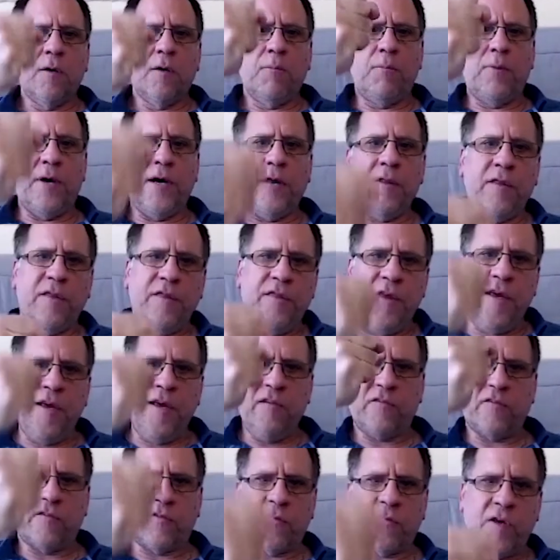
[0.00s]
but
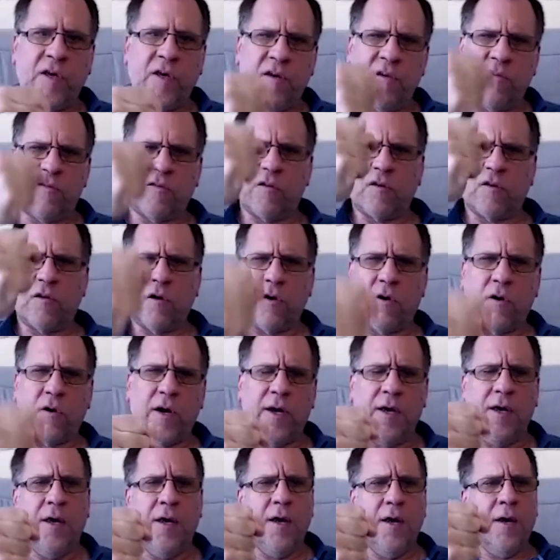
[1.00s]
this is
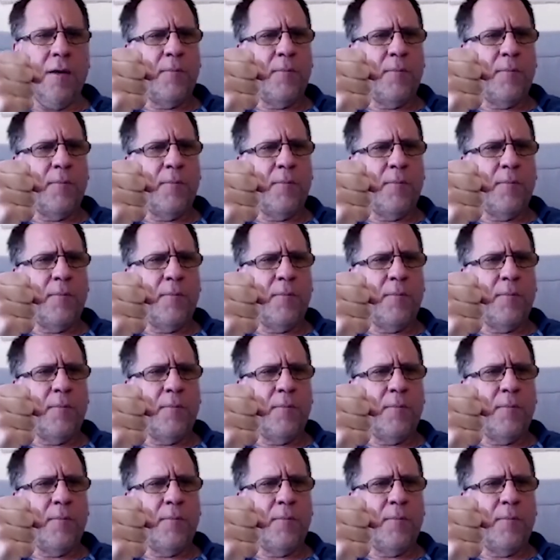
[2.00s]
occurring.